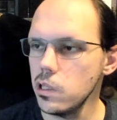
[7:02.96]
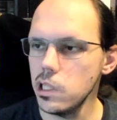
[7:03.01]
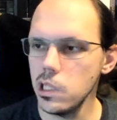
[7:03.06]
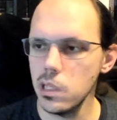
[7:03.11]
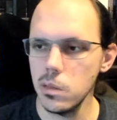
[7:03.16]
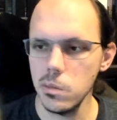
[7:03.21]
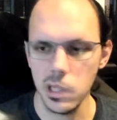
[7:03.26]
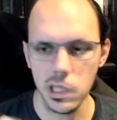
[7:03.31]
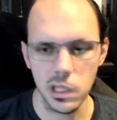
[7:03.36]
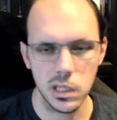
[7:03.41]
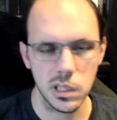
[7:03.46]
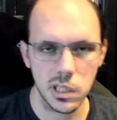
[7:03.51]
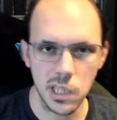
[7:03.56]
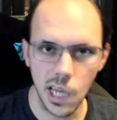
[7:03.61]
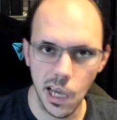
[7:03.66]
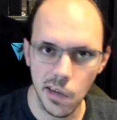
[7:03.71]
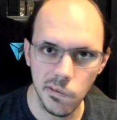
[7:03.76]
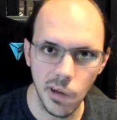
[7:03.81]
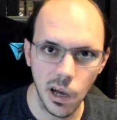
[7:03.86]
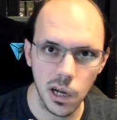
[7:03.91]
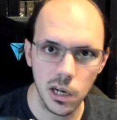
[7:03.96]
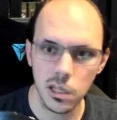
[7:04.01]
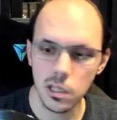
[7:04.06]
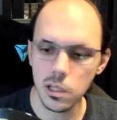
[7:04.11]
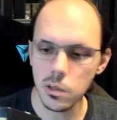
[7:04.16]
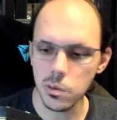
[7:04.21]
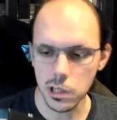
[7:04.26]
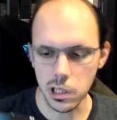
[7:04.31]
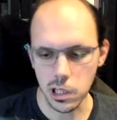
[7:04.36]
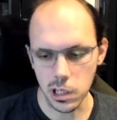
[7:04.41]
gem is
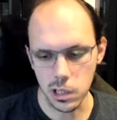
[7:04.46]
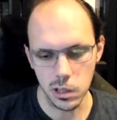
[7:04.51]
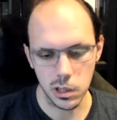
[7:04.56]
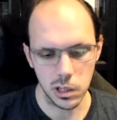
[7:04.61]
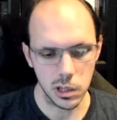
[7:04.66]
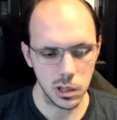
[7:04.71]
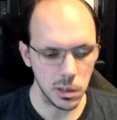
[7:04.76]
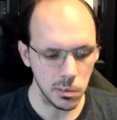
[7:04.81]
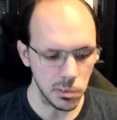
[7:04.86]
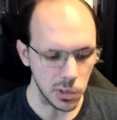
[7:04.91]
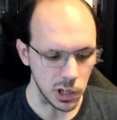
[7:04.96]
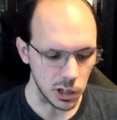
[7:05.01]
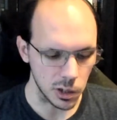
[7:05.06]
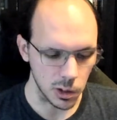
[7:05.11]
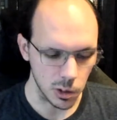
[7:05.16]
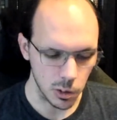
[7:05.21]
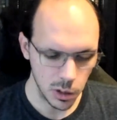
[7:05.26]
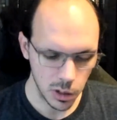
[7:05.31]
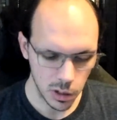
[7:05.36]
sapphires, which are usually blue.